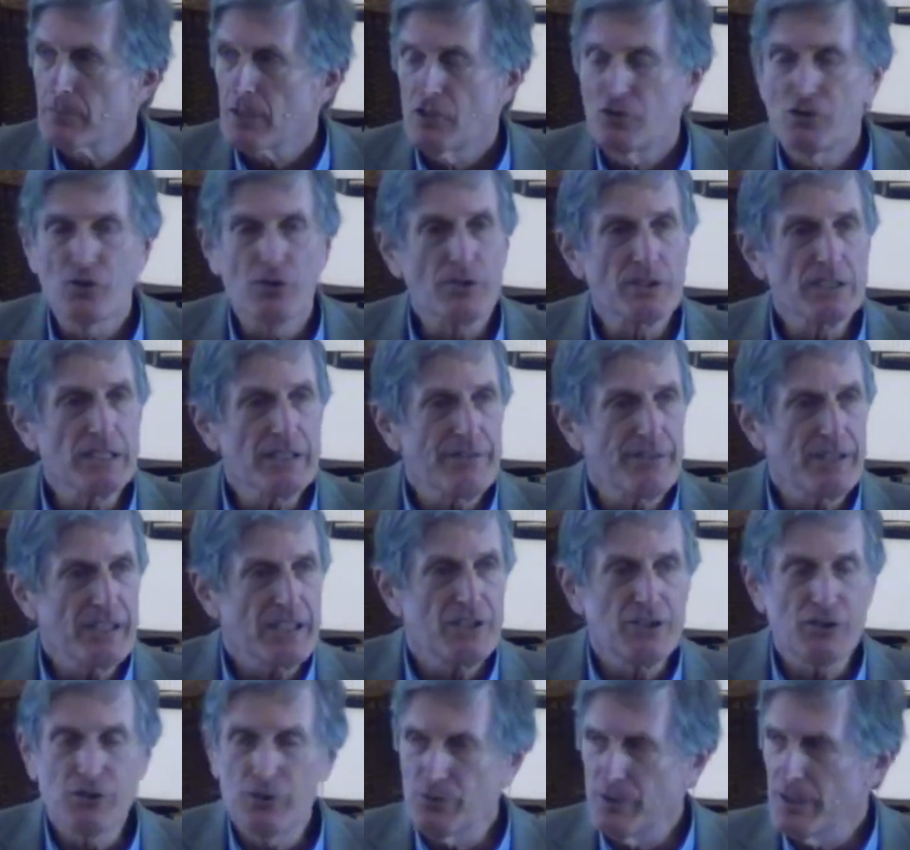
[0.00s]
you're living
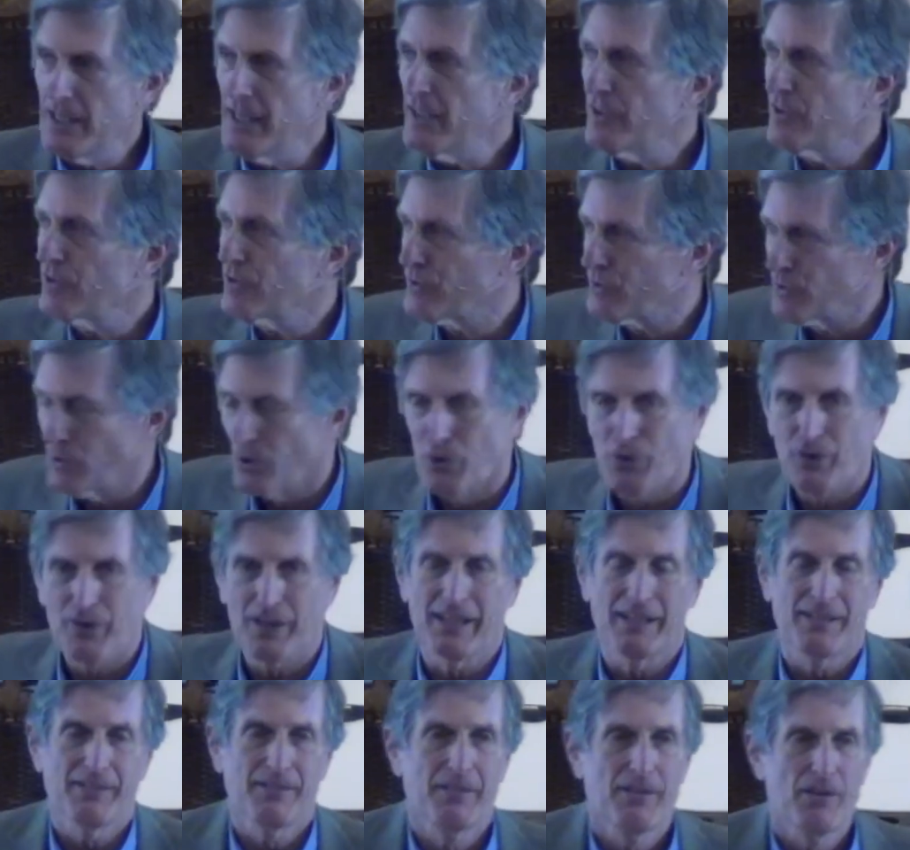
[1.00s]
a unique
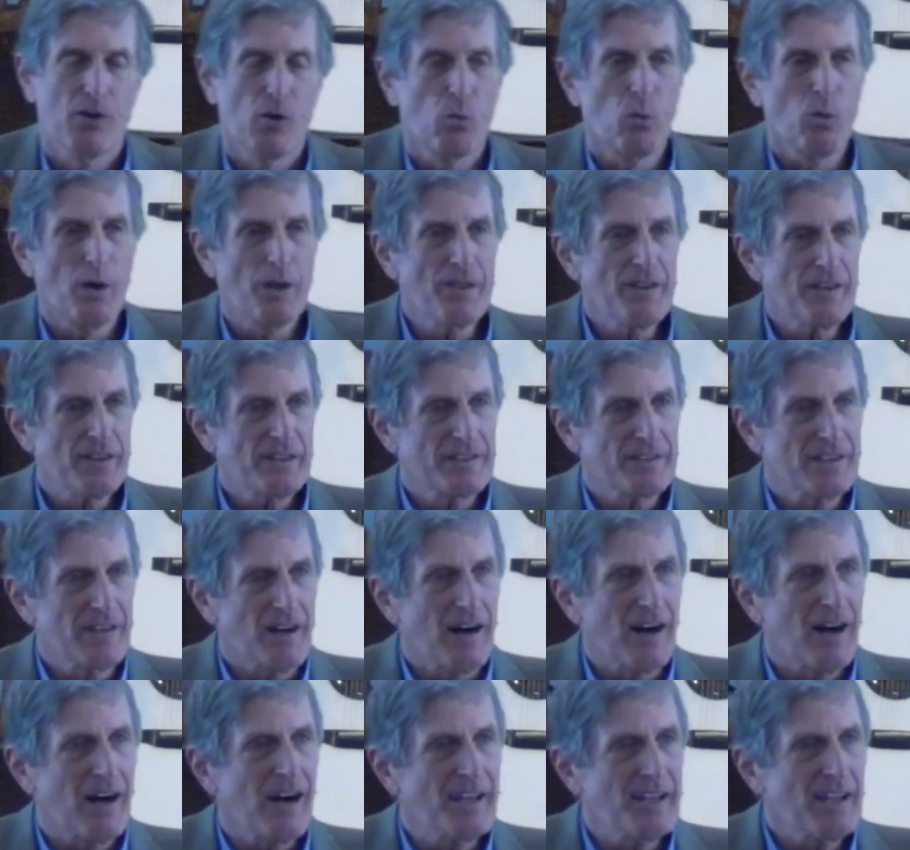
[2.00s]
story, one that
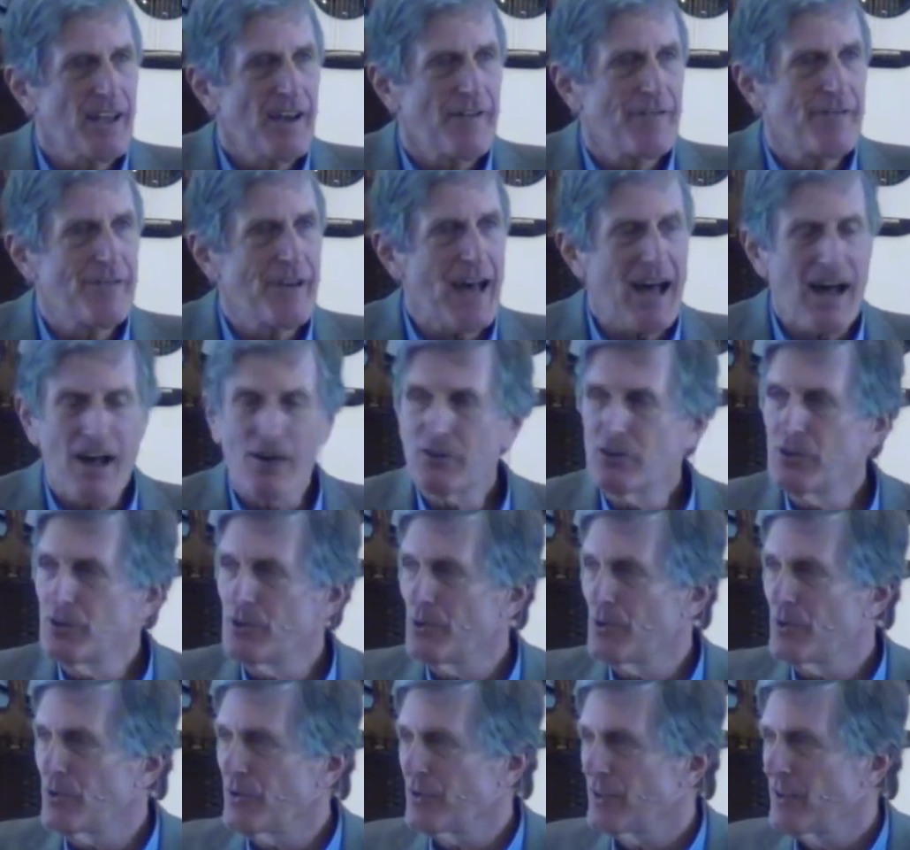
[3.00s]
God
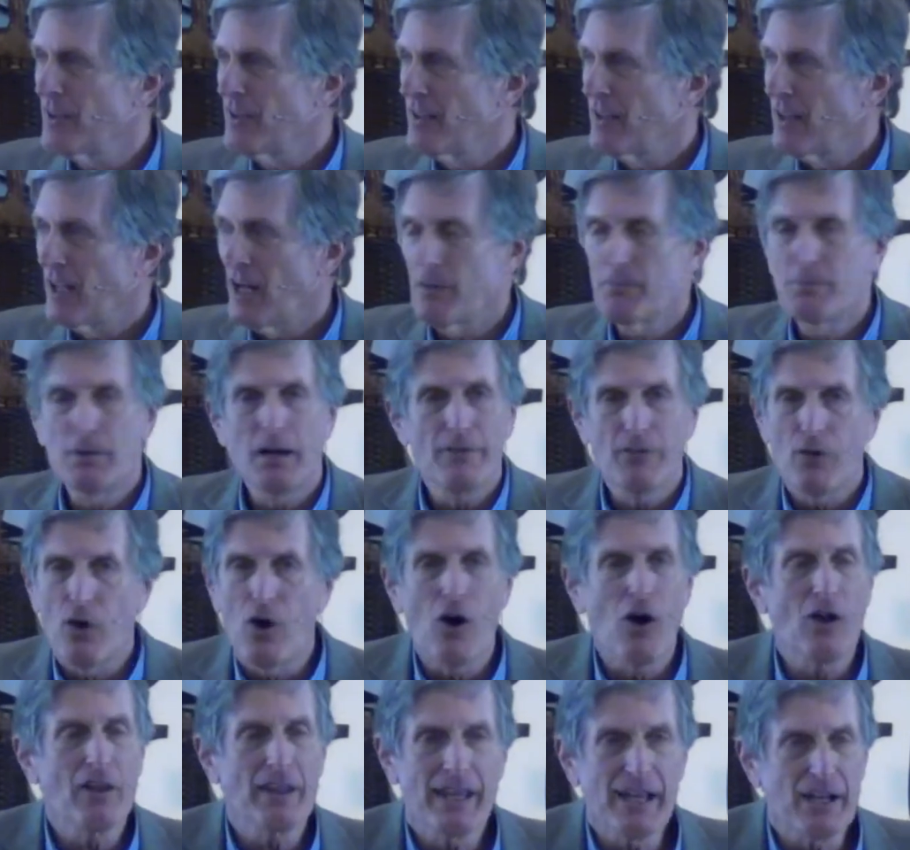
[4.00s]
values above
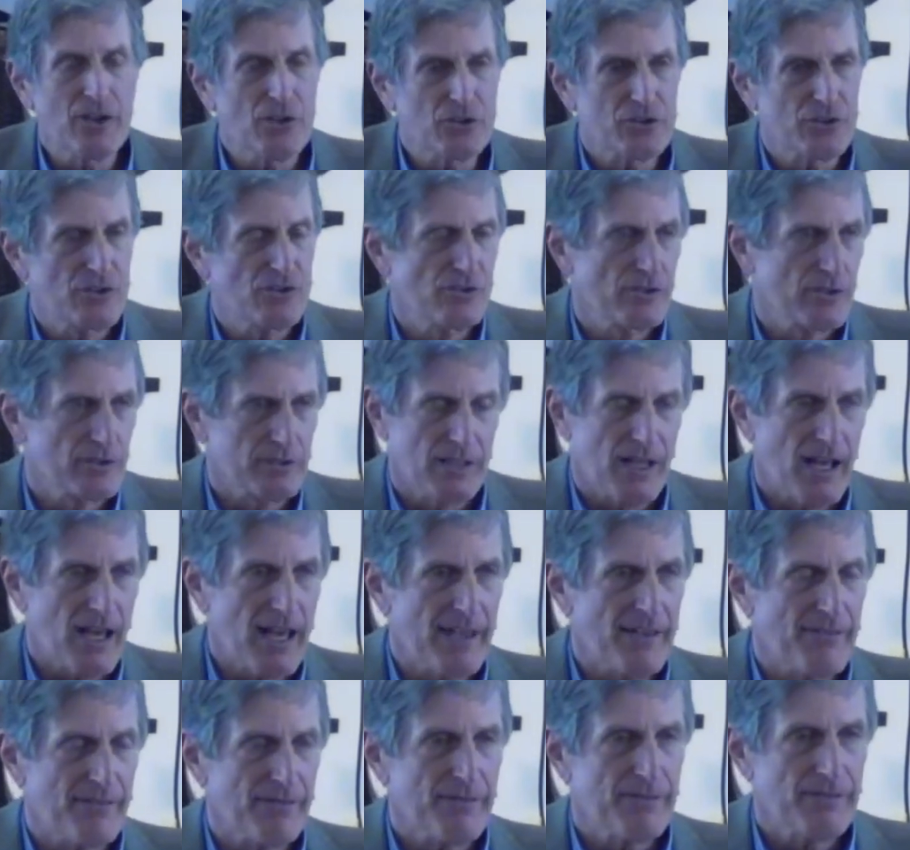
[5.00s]
all else in your
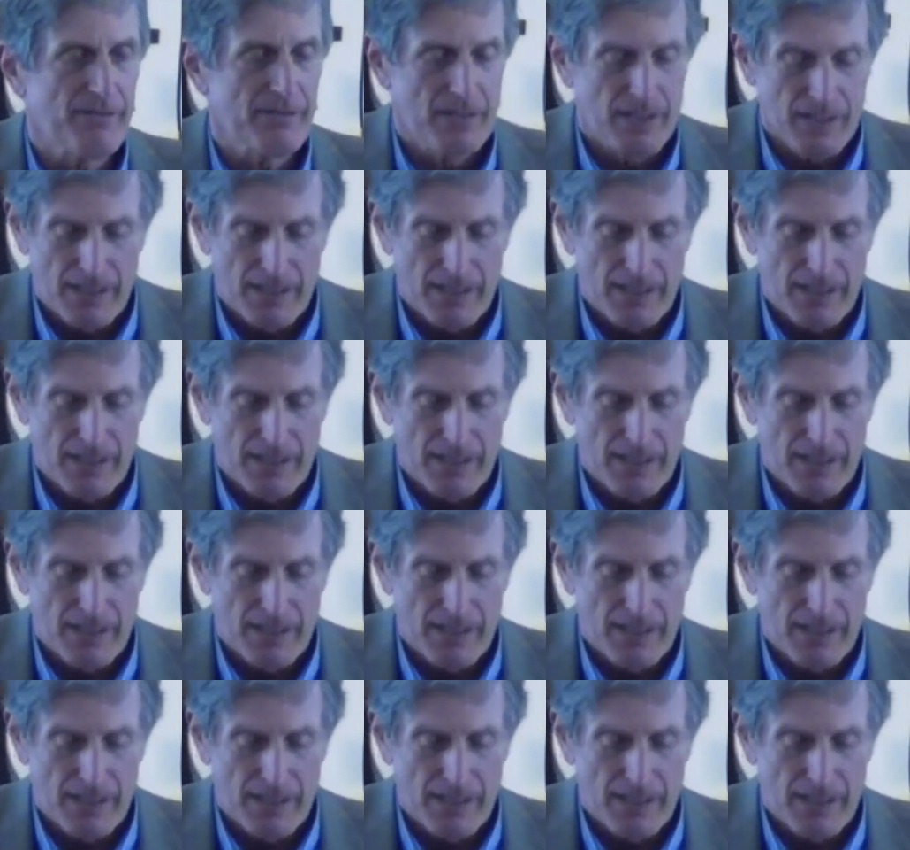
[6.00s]
life.